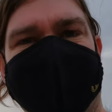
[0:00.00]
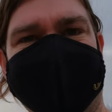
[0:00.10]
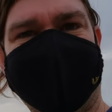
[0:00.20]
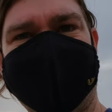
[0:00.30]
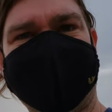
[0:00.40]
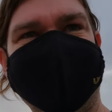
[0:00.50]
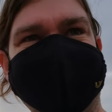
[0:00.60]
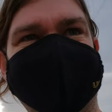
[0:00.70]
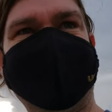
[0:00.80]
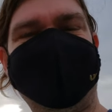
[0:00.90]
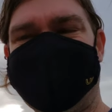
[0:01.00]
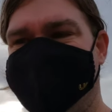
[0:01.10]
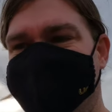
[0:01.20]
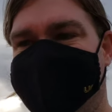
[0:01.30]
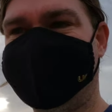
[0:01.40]
of young girls tried to stop us
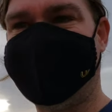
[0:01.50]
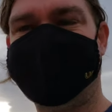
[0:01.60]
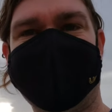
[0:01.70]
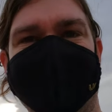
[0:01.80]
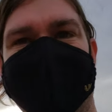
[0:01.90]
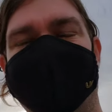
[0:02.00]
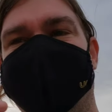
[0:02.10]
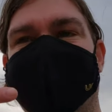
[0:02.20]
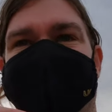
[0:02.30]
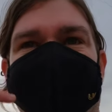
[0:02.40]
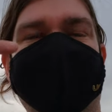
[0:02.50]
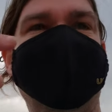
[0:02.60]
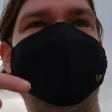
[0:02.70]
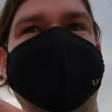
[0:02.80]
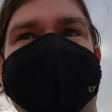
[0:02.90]
too and i was actually recording and
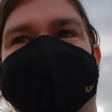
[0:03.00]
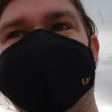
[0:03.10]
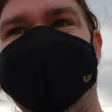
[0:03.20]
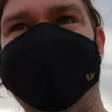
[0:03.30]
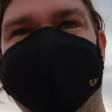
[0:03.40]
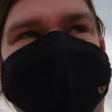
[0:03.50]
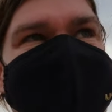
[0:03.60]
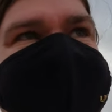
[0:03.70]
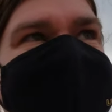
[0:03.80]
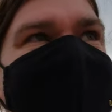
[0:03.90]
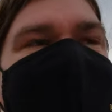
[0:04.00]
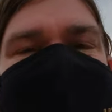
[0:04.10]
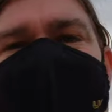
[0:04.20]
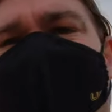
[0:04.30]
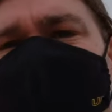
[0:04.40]
walking and uh, and
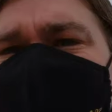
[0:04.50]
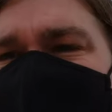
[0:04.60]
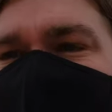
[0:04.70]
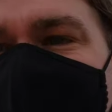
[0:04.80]
i wasn't really